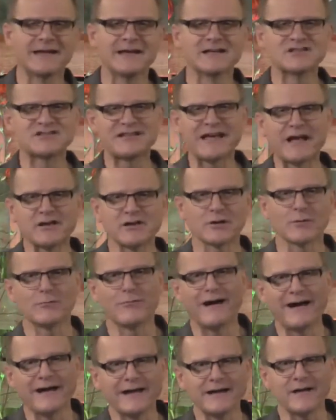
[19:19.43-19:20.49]
Set your
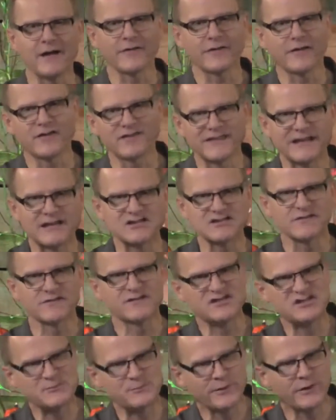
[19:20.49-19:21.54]
mind on the things of the
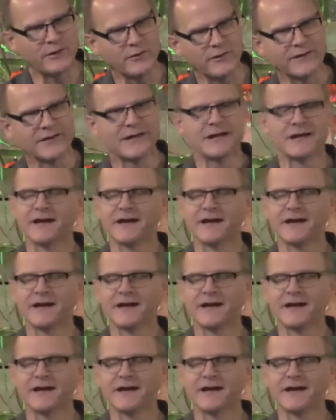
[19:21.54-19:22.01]
Spirit.